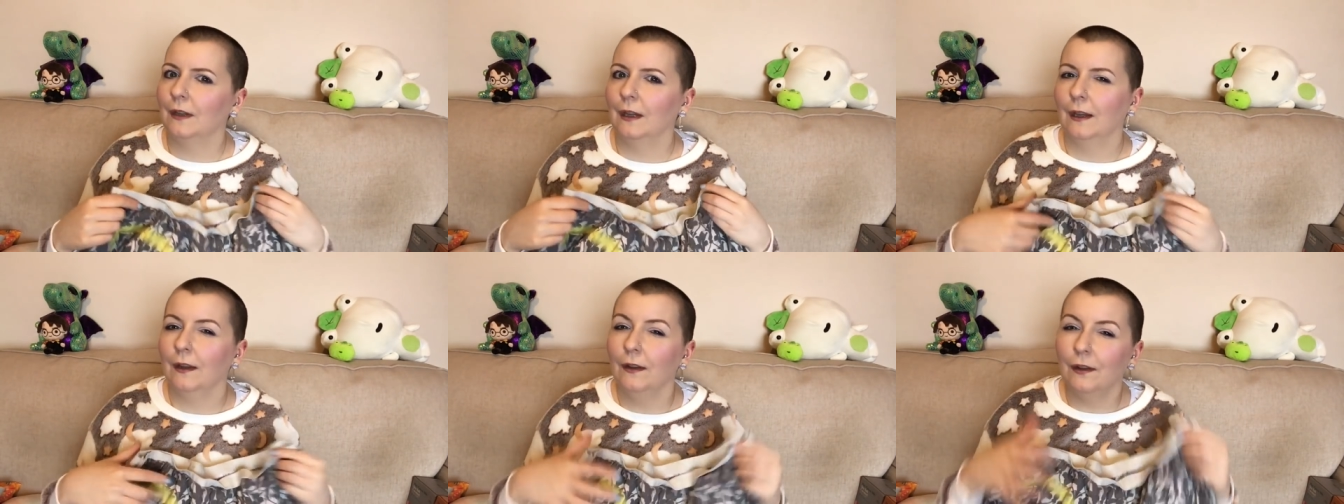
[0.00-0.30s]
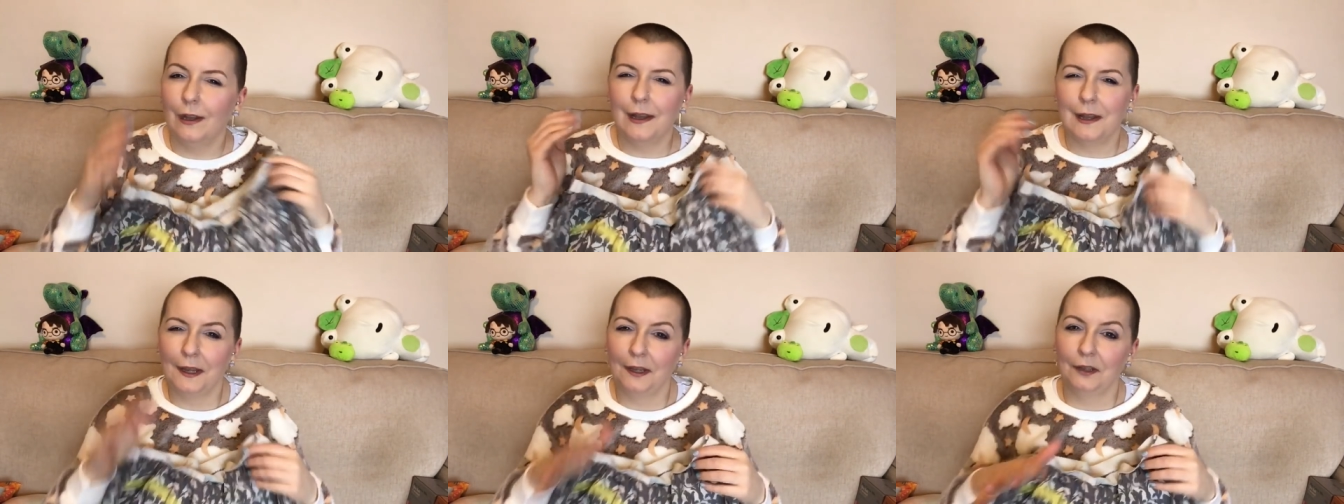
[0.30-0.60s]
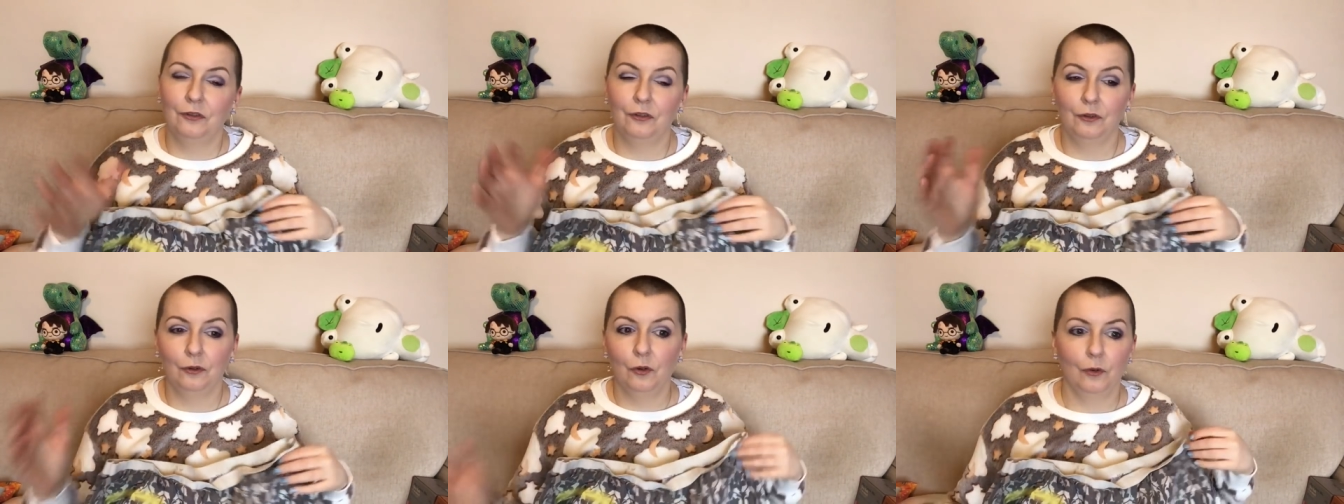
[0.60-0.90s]
geek
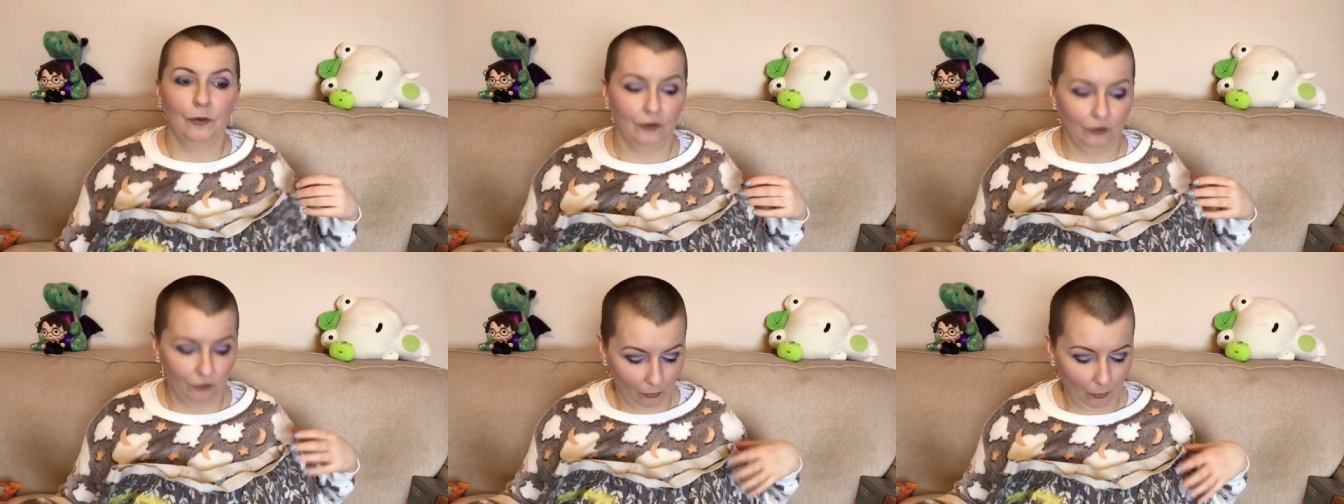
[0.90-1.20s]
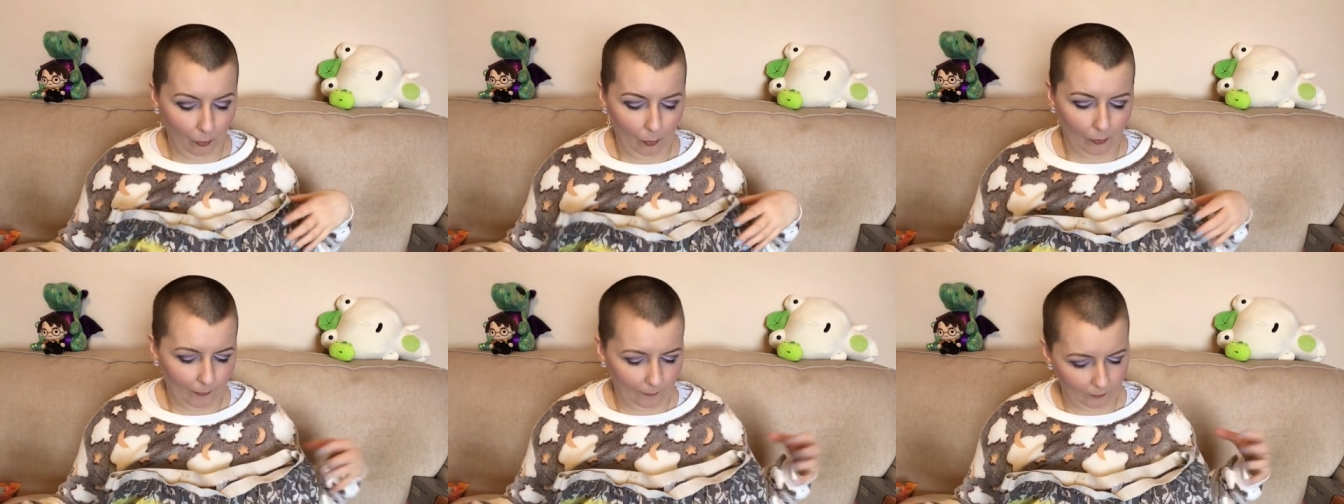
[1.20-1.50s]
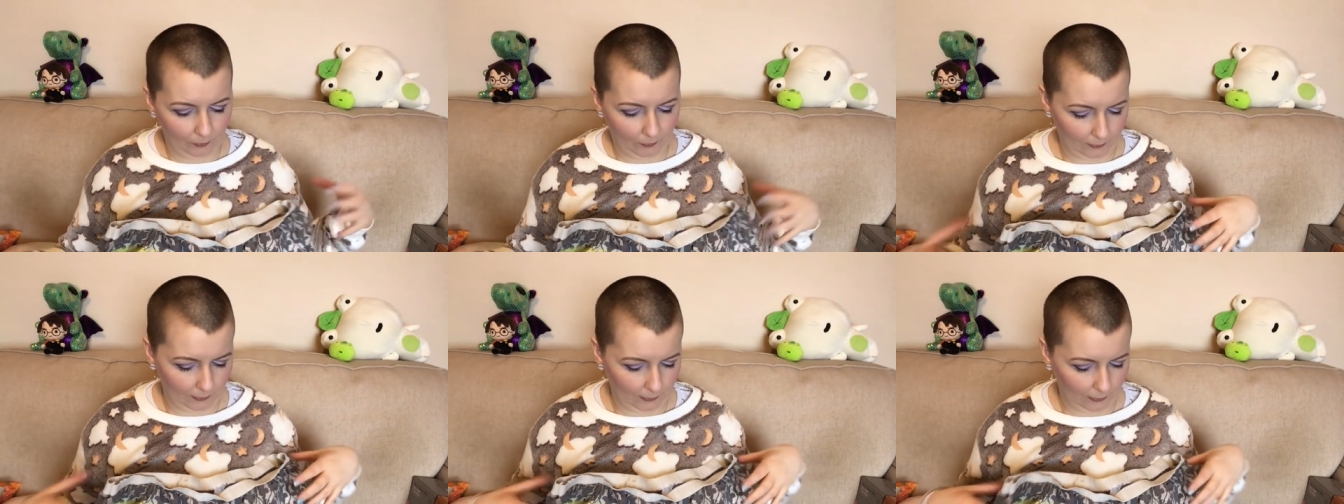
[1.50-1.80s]
unless you know the show,
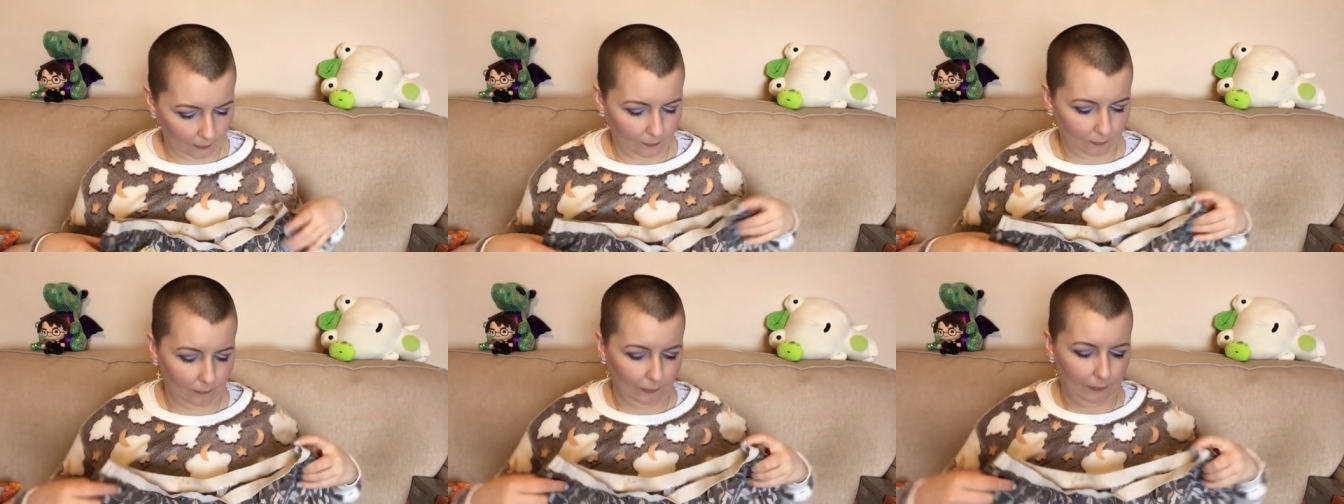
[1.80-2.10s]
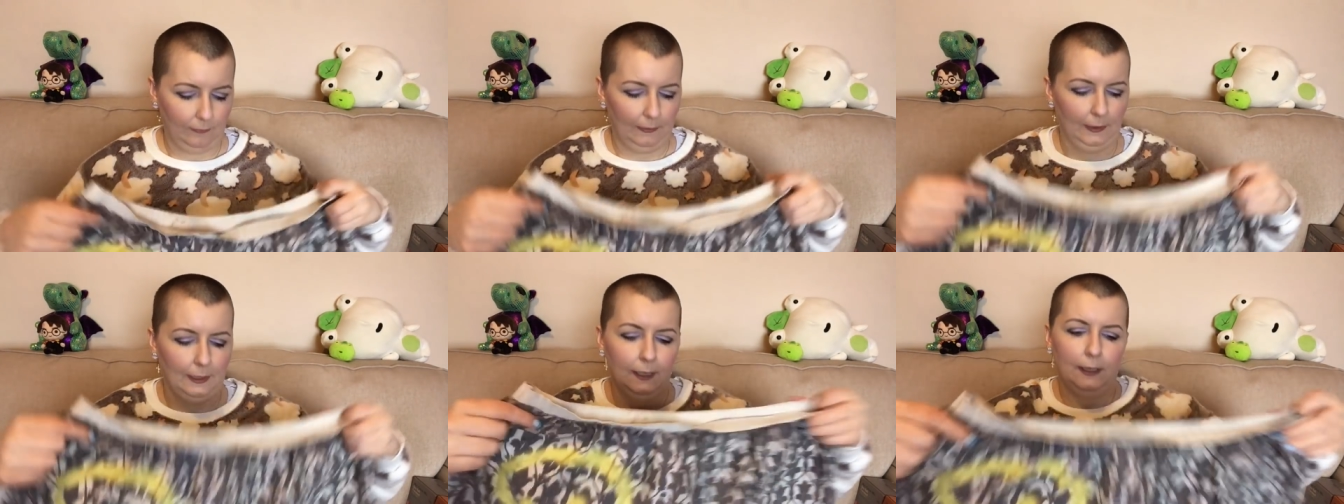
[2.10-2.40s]
obviously, sort of.